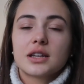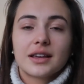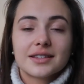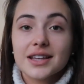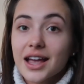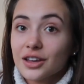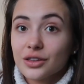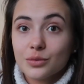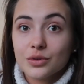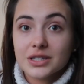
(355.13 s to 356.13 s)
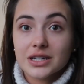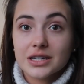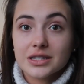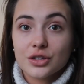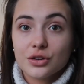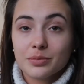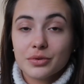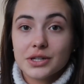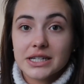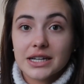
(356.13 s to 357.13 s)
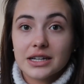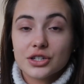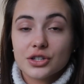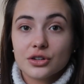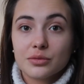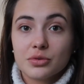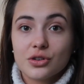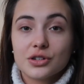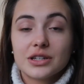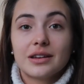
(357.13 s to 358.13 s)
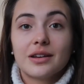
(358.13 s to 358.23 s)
exactly what it is that you're putting into your body,